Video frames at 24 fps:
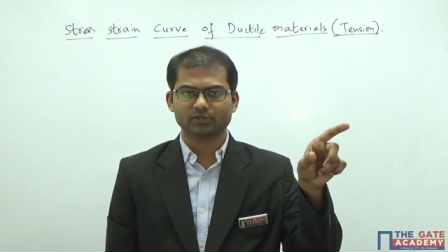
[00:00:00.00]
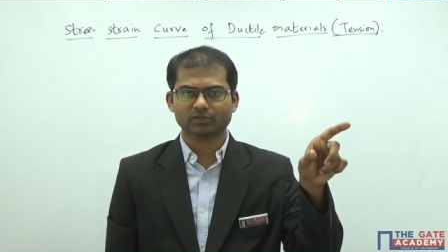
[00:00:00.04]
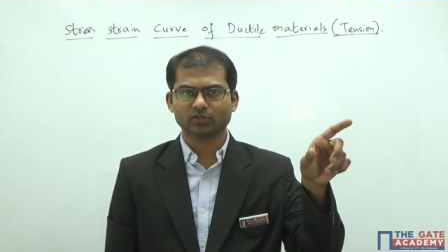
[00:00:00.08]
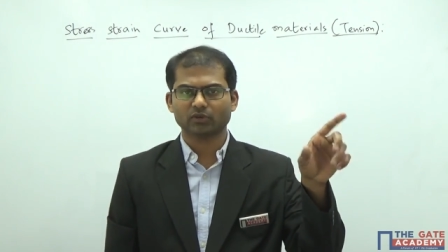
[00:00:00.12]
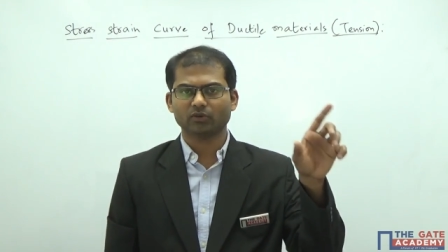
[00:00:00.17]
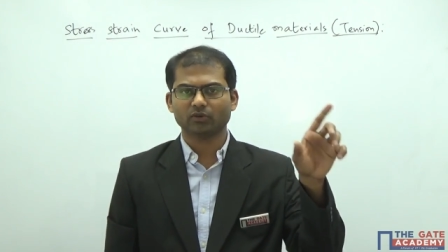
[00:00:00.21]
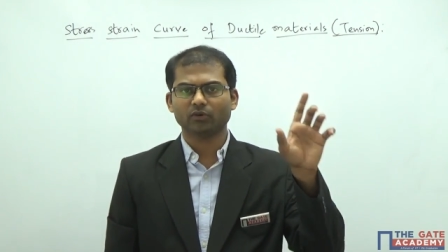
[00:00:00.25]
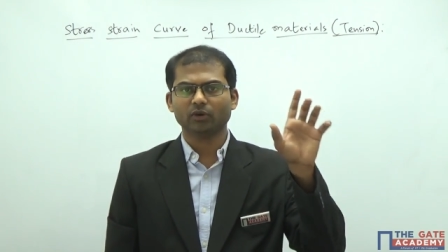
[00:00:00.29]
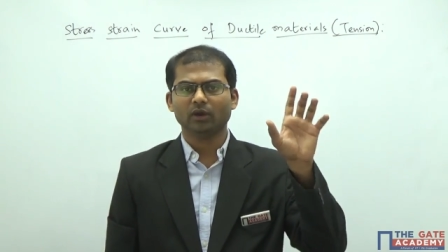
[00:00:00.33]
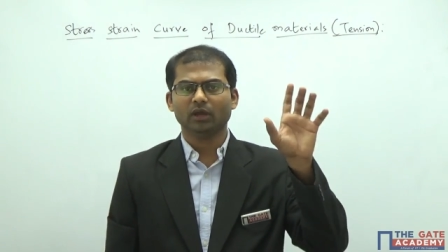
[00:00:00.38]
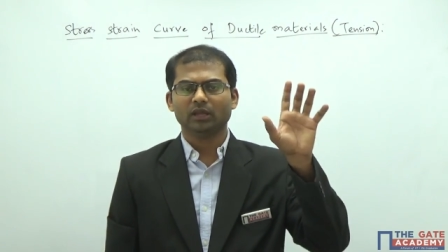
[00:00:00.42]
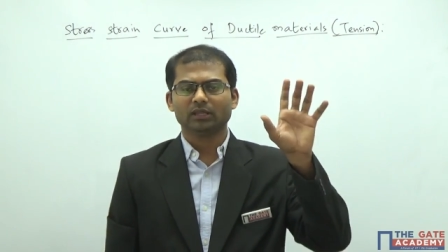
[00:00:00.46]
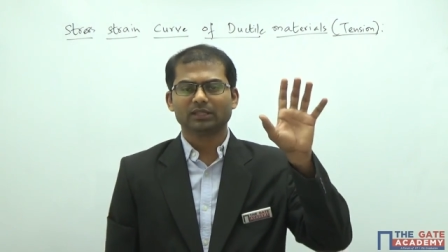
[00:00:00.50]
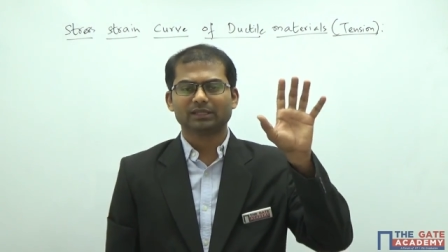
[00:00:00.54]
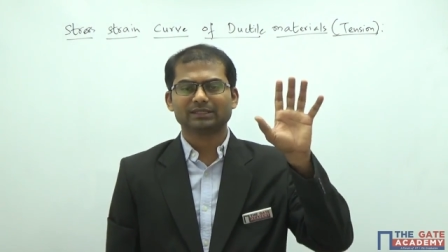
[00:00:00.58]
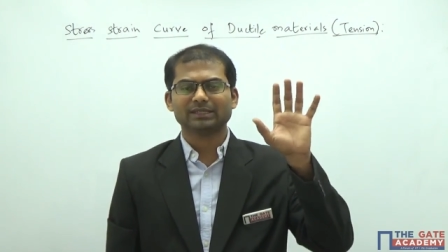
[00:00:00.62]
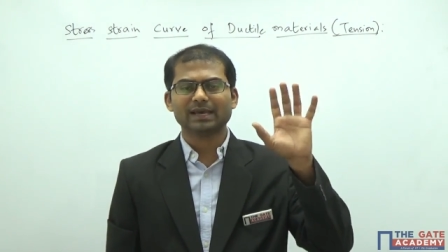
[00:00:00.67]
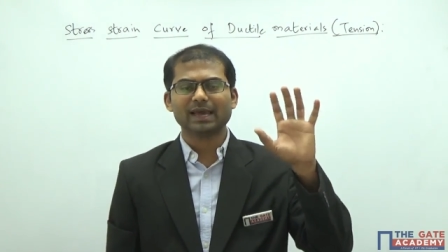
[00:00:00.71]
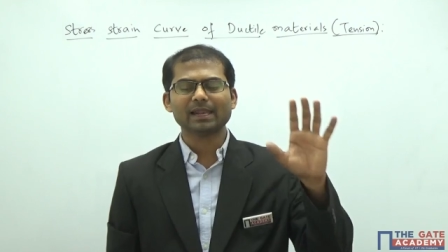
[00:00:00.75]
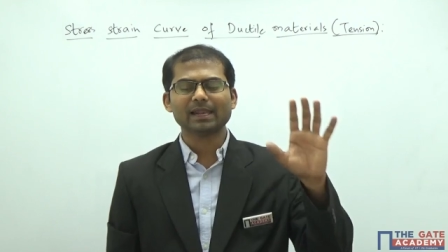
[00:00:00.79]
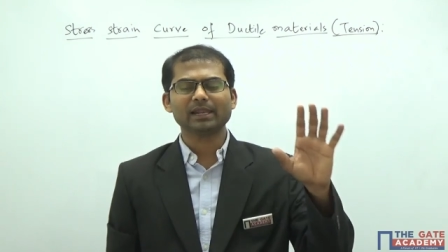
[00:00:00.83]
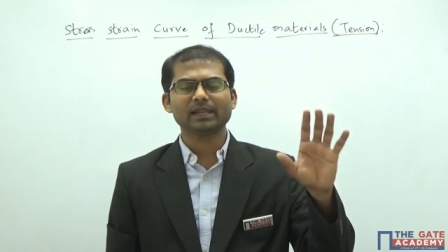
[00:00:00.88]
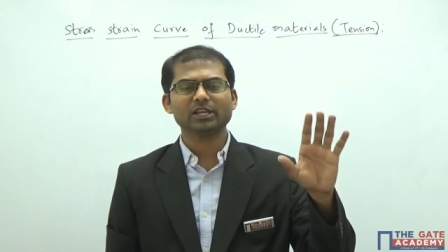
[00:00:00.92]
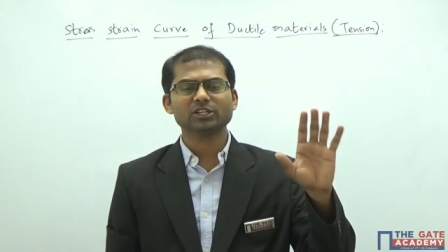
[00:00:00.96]
So the
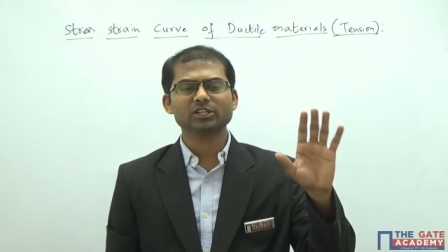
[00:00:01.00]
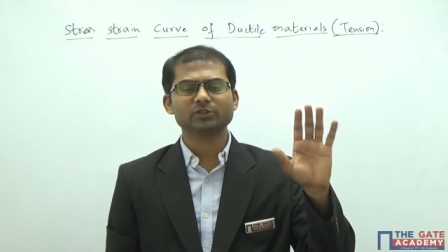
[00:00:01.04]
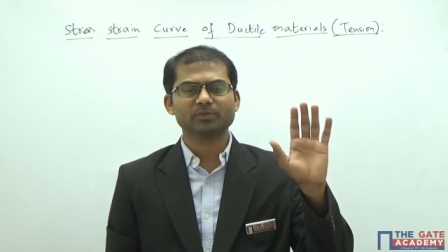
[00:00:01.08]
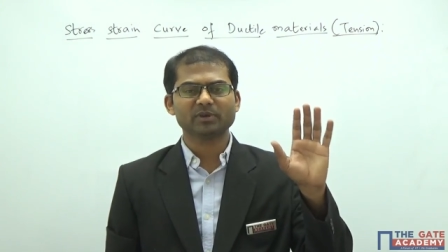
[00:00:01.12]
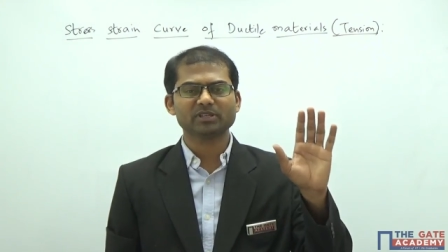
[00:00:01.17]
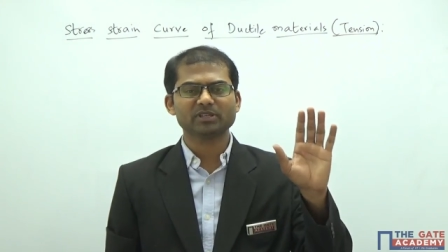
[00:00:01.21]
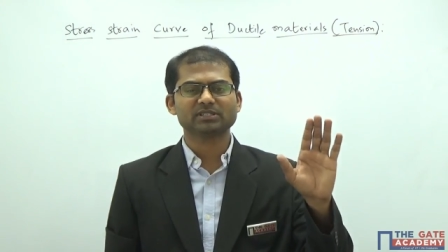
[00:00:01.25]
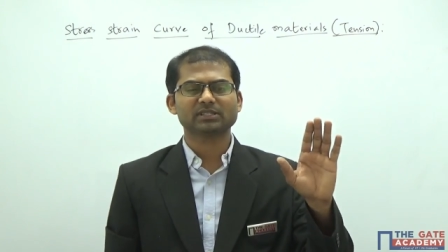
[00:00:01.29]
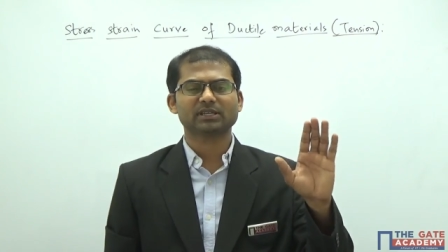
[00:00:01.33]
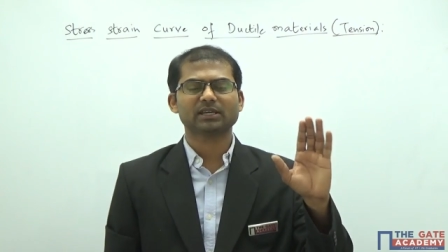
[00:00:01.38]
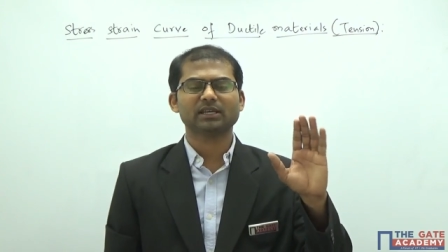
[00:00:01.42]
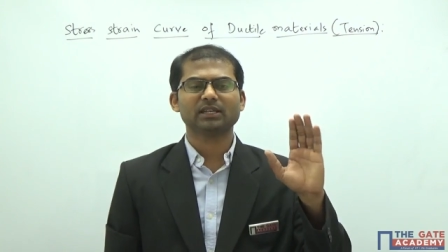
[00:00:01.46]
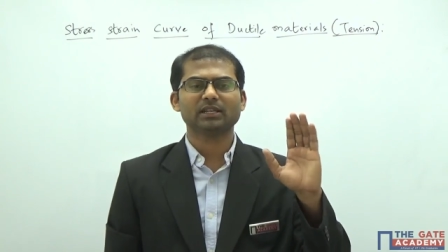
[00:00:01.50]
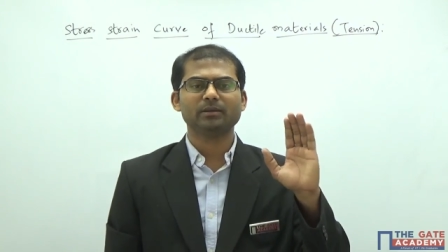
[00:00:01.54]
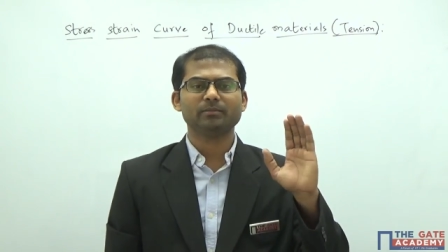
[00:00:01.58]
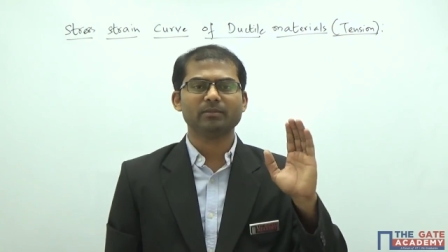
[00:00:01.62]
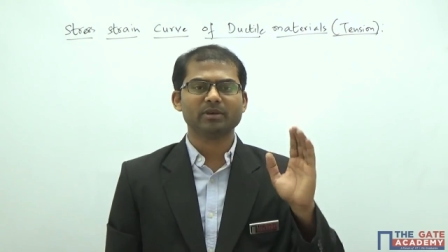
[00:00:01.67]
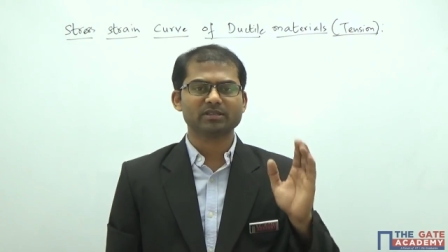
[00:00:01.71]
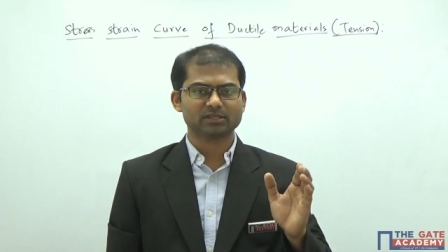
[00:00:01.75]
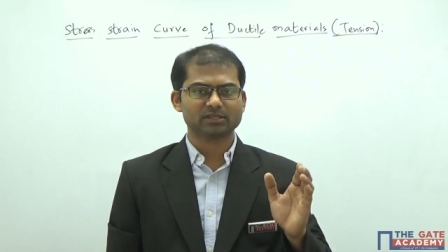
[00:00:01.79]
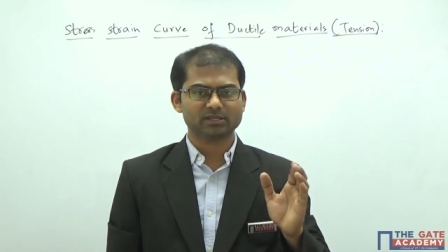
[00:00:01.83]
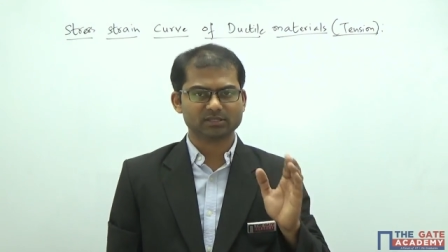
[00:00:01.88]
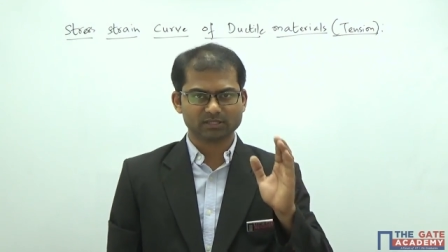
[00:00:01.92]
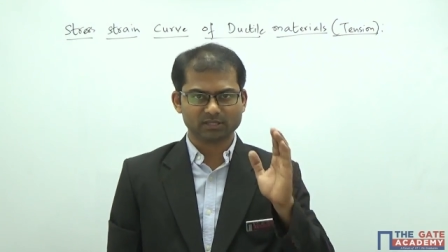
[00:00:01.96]
dial gauge basically
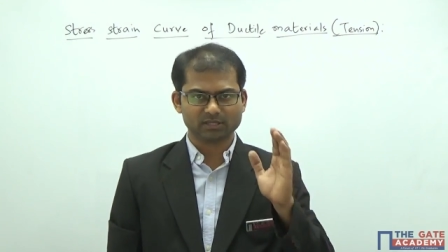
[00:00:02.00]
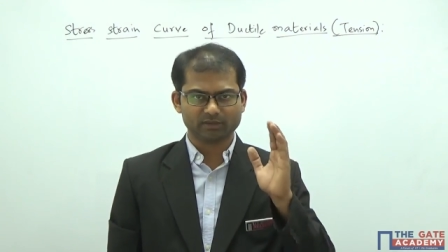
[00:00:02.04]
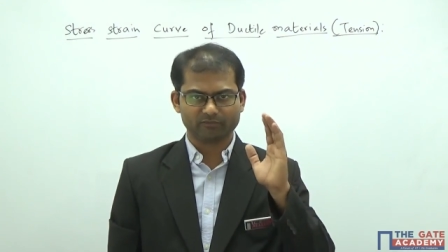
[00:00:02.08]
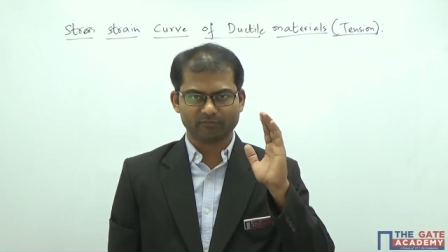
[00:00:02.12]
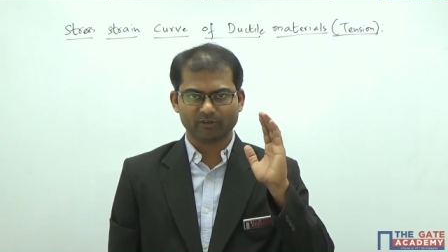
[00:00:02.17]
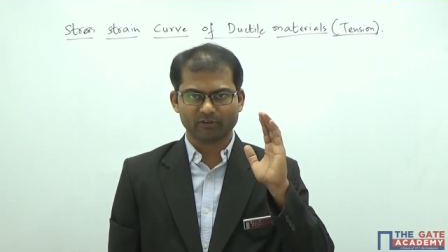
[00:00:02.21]
measures the